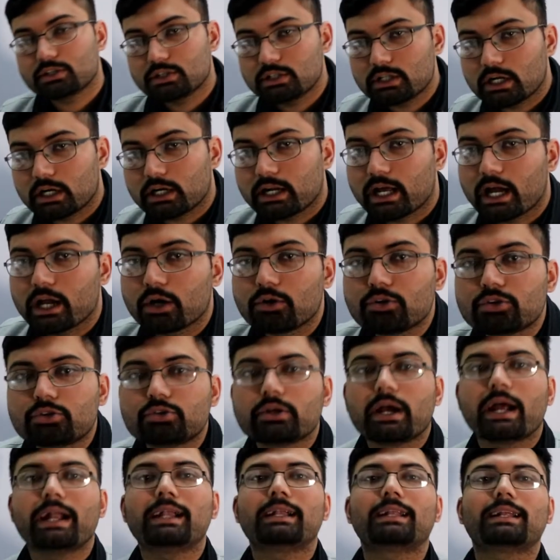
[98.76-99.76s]
Zener diode
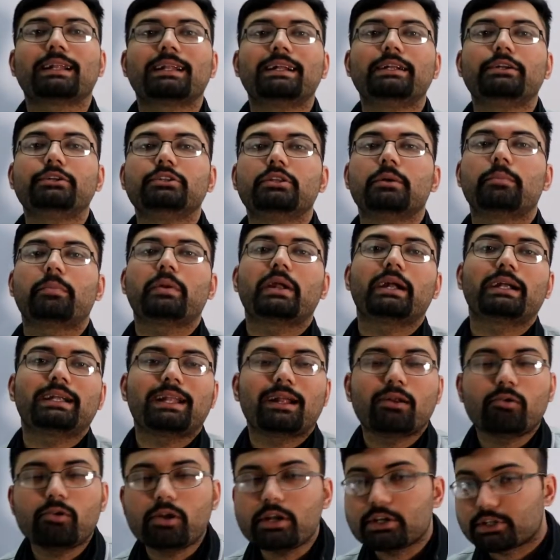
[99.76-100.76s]
to enter into the
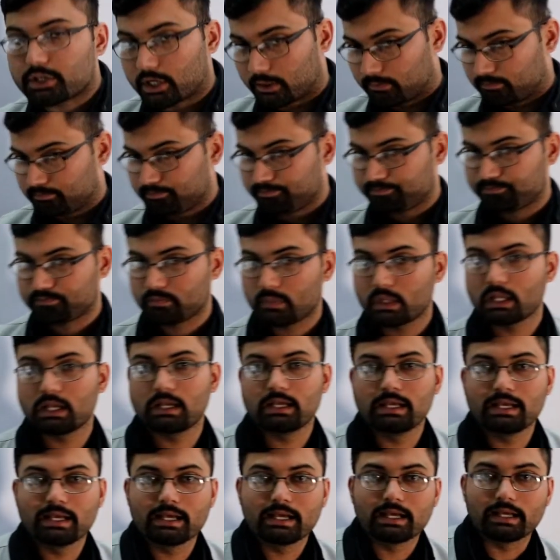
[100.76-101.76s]
breakdown region
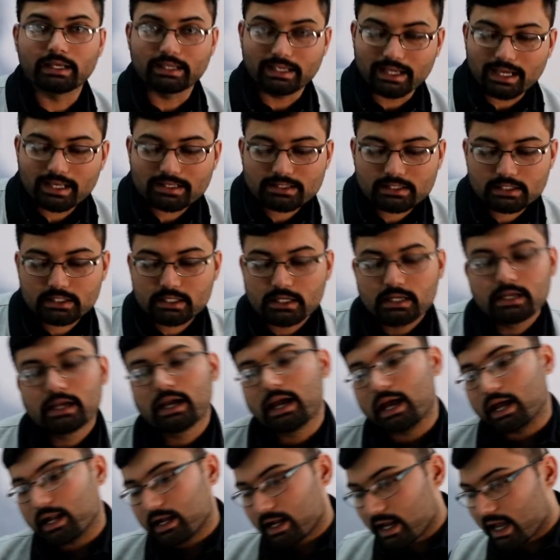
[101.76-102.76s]
yes
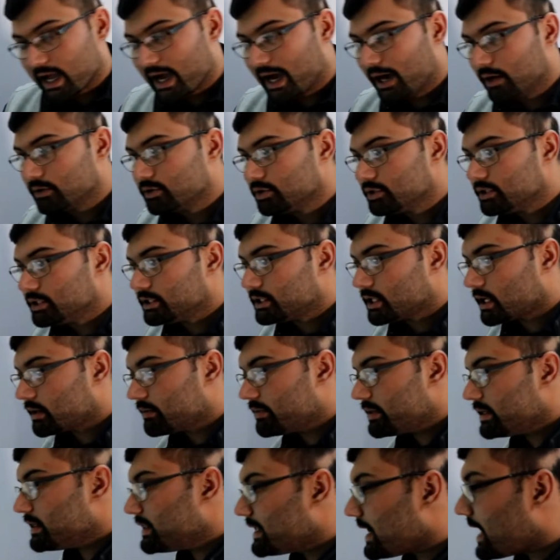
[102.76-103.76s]
and how to
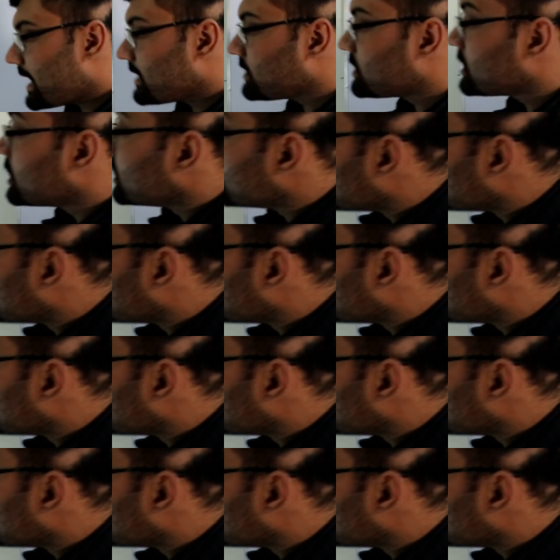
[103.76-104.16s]
determine that